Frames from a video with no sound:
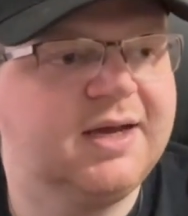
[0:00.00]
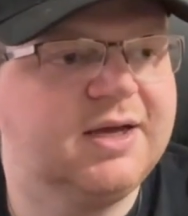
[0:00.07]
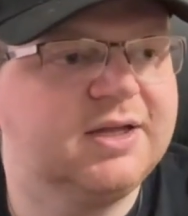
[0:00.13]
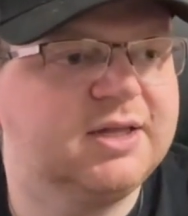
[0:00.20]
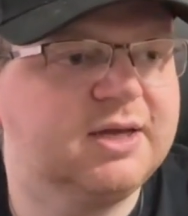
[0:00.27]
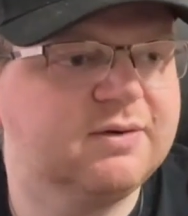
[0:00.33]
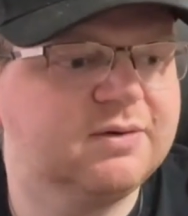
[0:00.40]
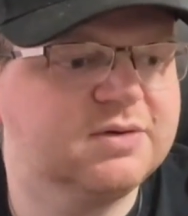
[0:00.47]

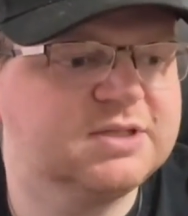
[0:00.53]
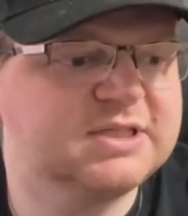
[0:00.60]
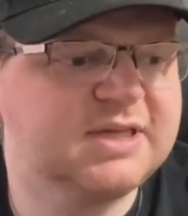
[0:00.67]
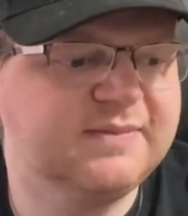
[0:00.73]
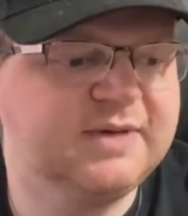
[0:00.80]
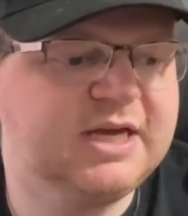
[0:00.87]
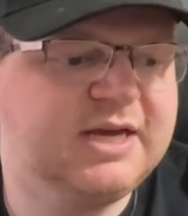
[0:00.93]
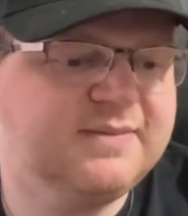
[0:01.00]
there were
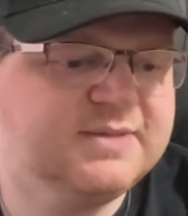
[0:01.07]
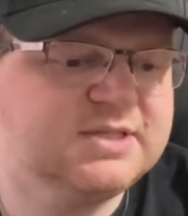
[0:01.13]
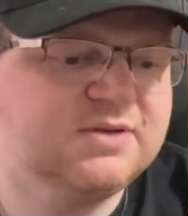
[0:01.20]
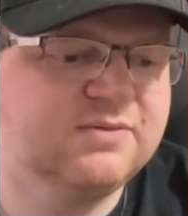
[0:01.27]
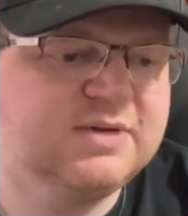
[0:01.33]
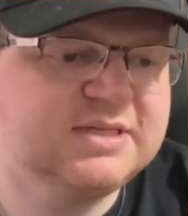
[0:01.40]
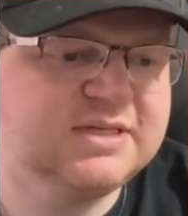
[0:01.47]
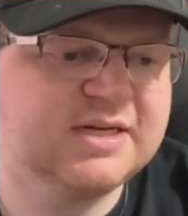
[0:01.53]
some games, the
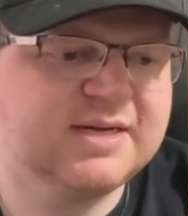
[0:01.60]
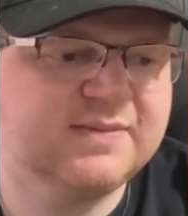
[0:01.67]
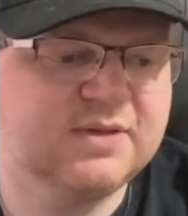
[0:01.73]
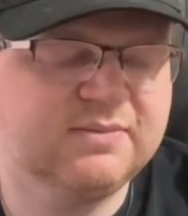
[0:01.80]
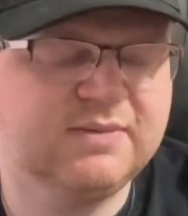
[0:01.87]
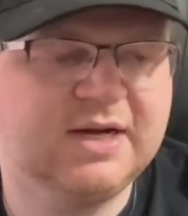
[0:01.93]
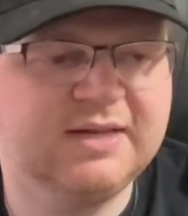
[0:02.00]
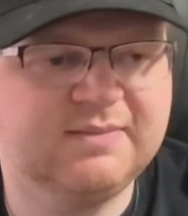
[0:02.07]
ones that come
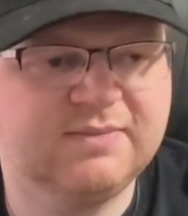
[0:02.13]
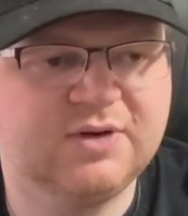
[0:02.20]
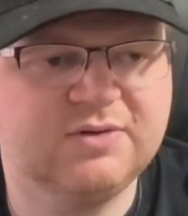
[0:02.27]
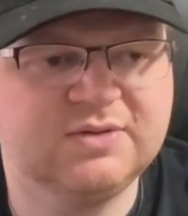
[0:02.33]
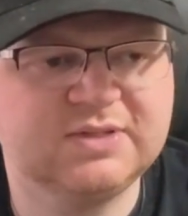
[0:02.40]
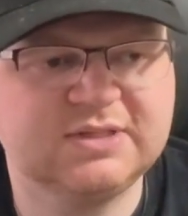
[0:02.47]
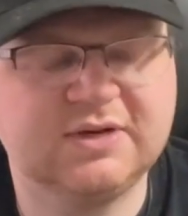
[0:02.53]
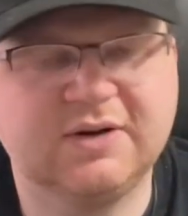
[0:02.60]
to mind
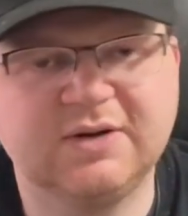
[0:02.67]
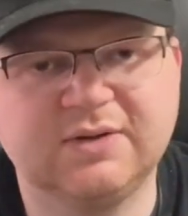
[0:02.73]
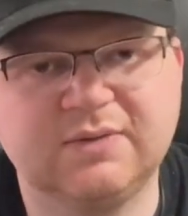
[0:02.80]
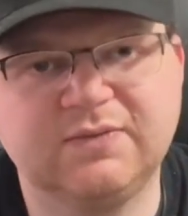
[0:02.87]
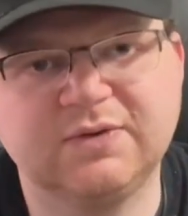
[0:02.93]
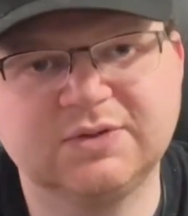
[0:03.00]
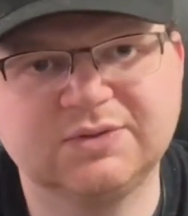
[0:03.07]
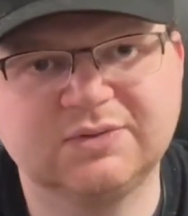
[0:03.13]
most are the
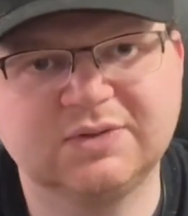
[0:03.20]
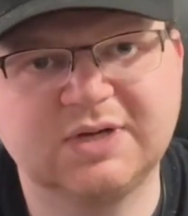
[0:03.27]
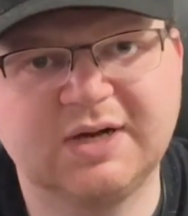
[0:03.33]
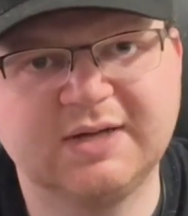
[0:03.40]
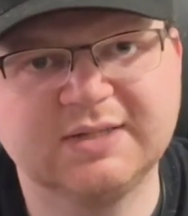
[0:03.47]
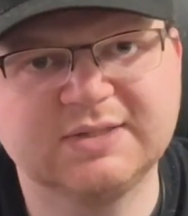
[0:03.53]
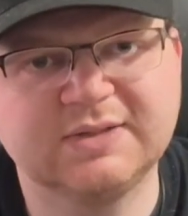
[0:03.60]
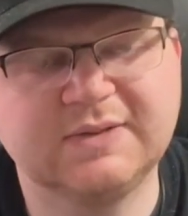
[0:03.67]
Virtual
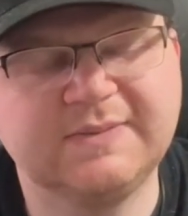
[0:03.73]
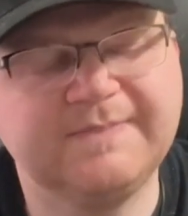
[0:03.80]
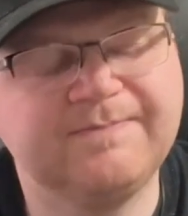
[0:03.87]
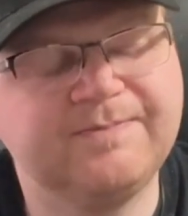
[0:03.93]
Console.